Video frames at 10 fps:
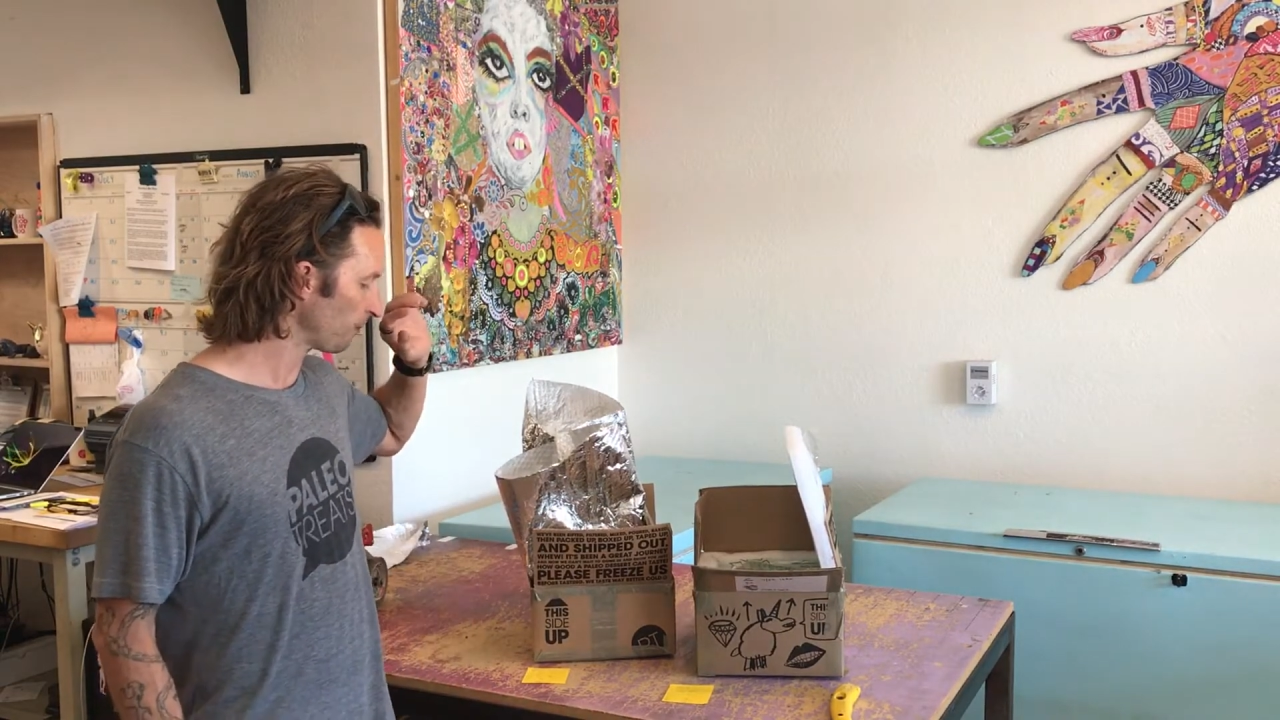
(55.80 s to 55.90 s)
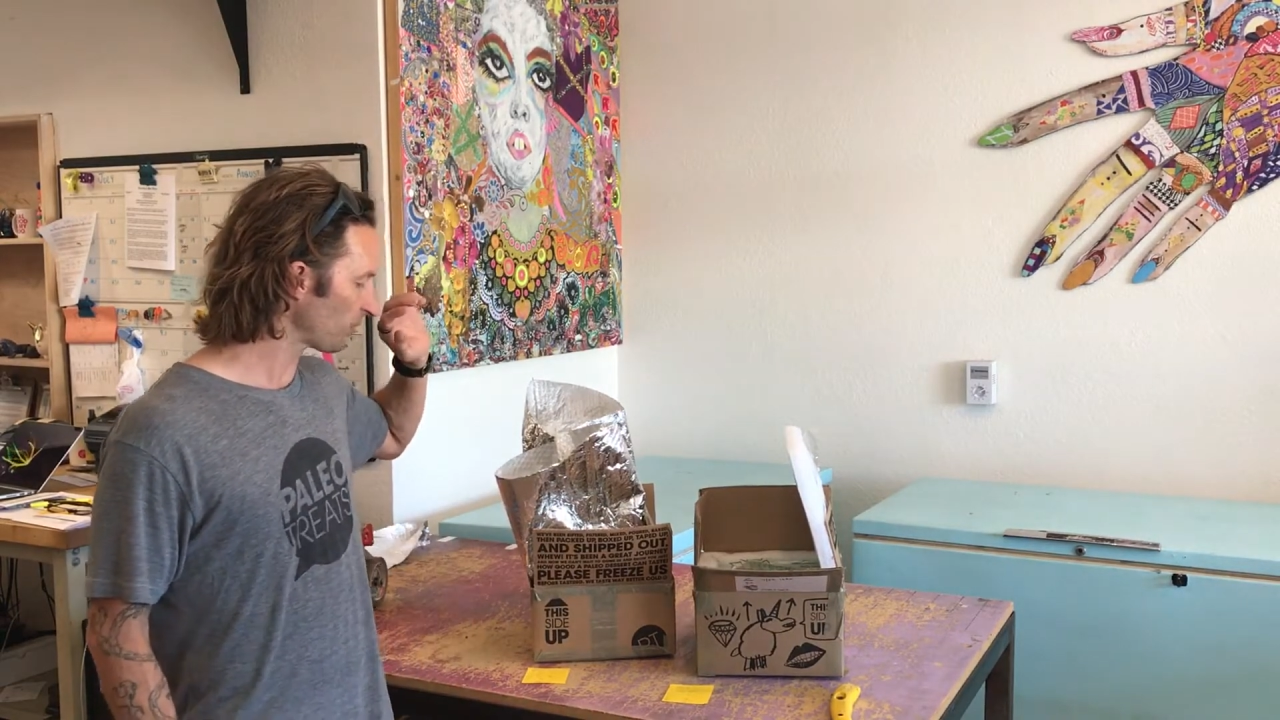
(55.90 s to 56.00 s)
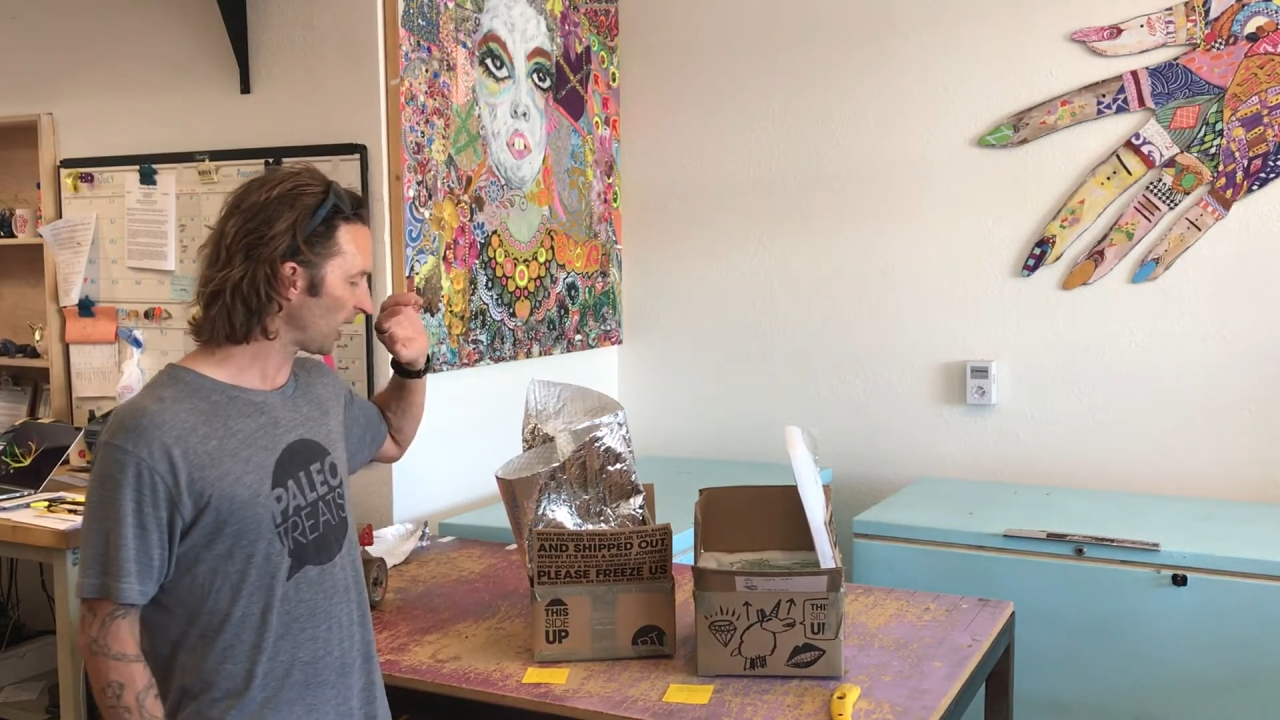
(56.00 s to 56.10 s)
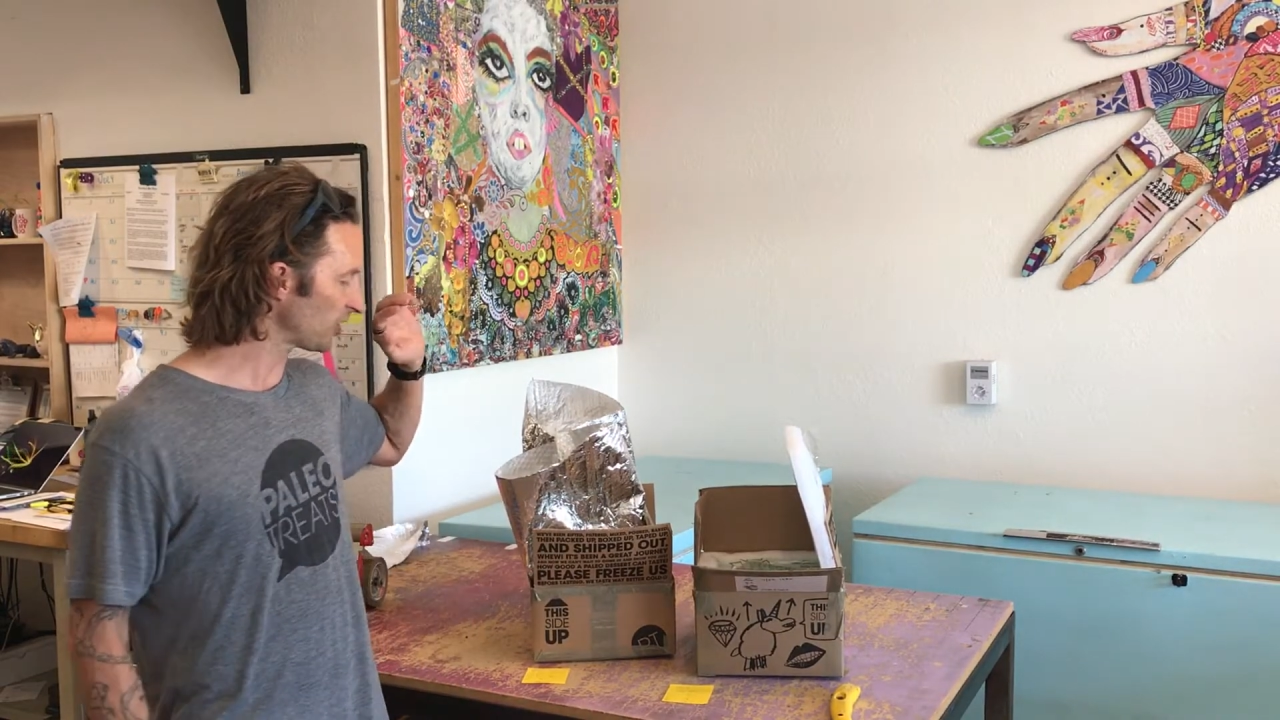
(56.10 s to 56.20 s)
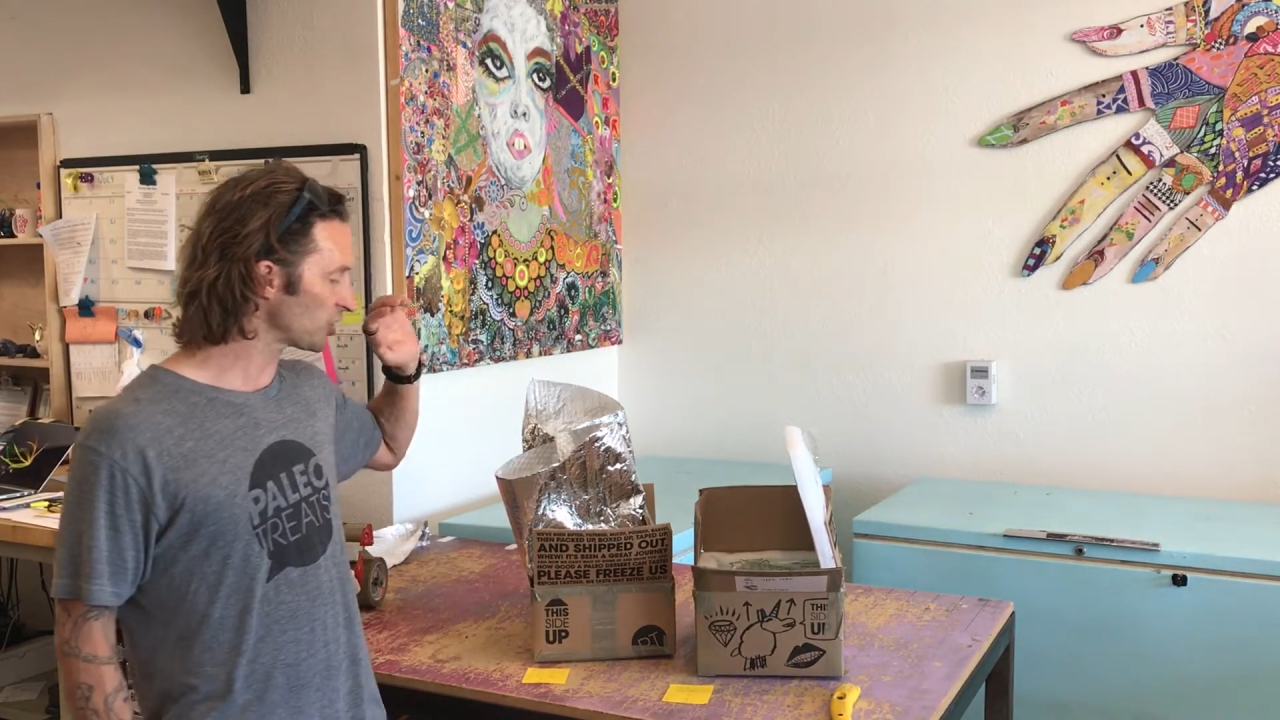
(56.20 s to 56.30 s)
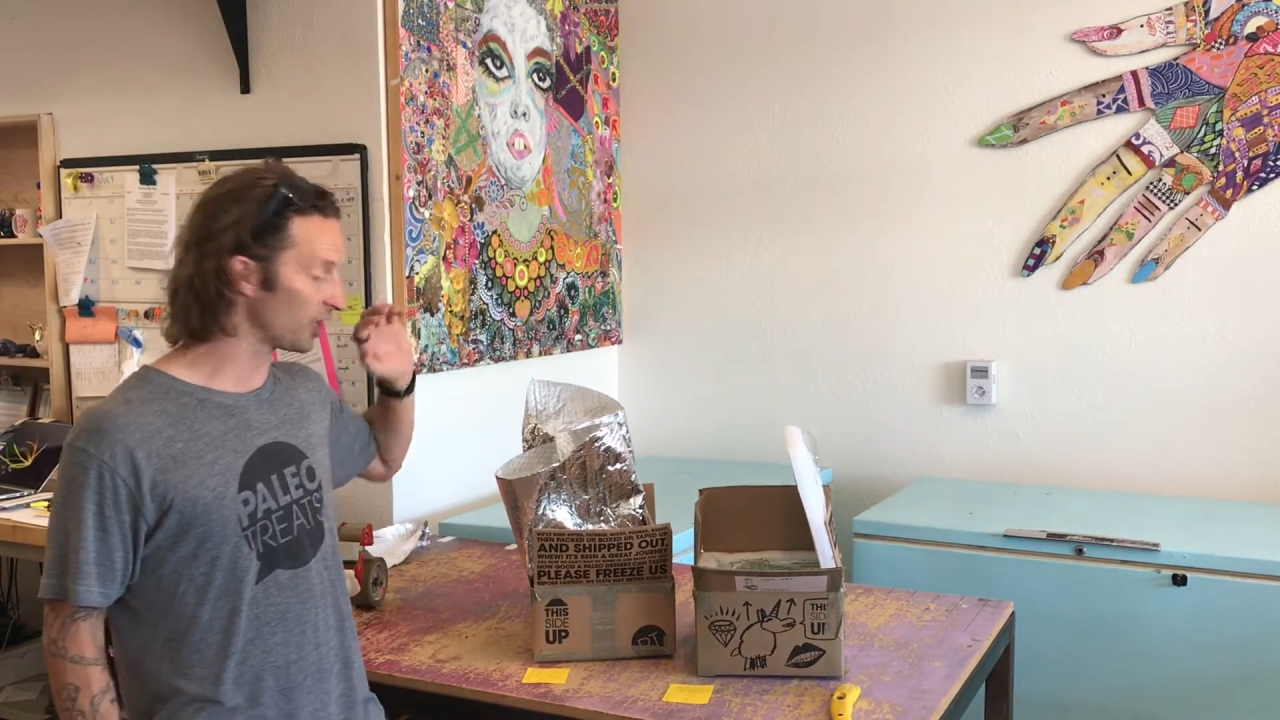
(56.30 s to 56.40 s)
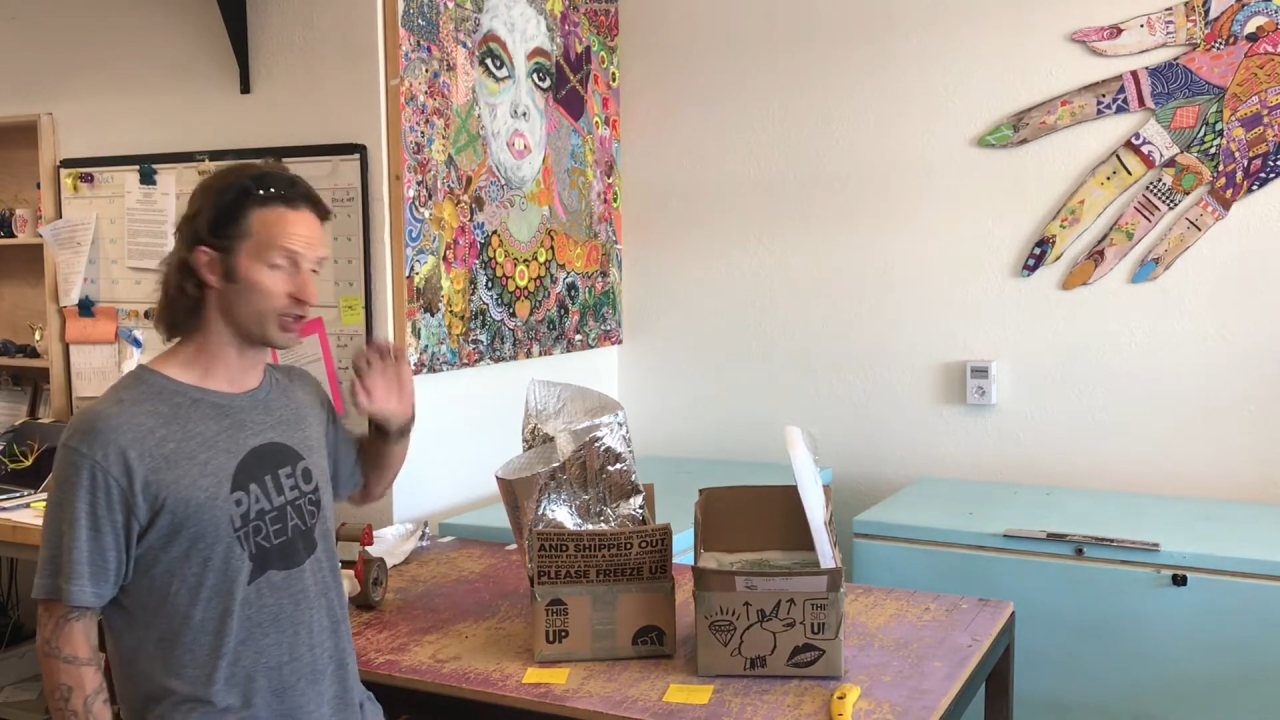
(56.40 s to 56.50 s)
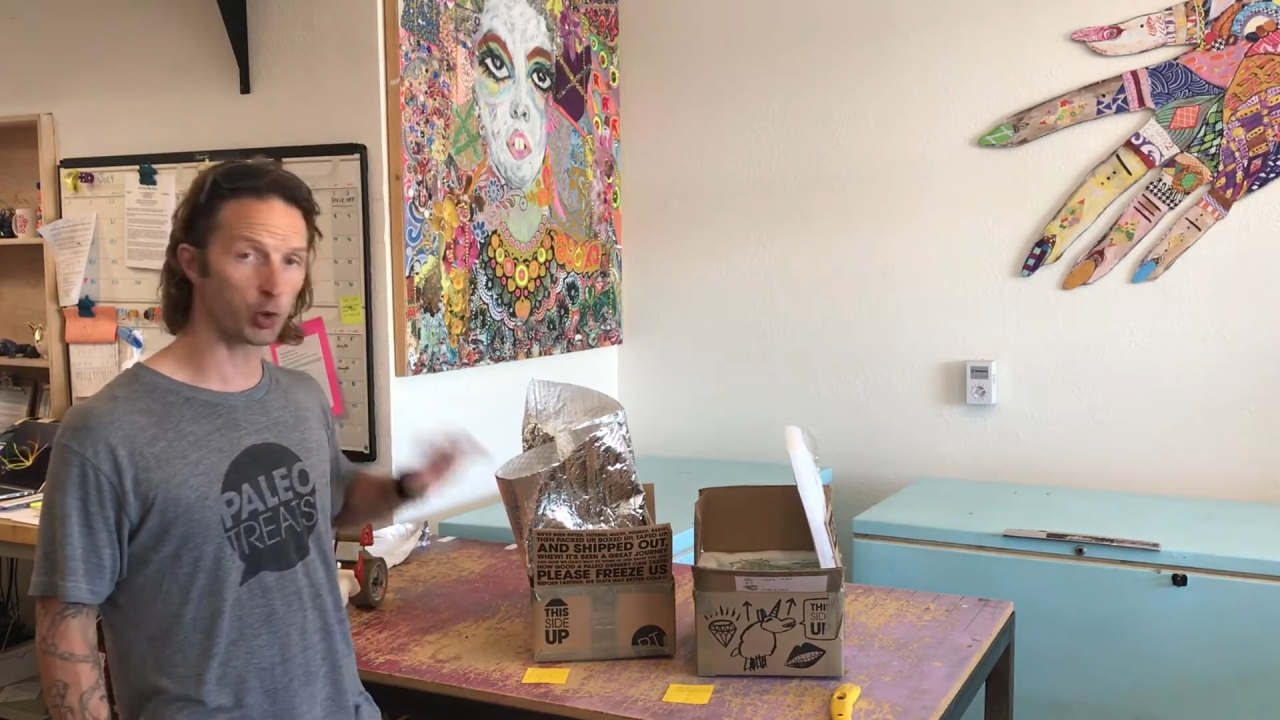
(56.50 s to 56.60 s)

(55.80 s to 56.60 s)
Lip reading: At the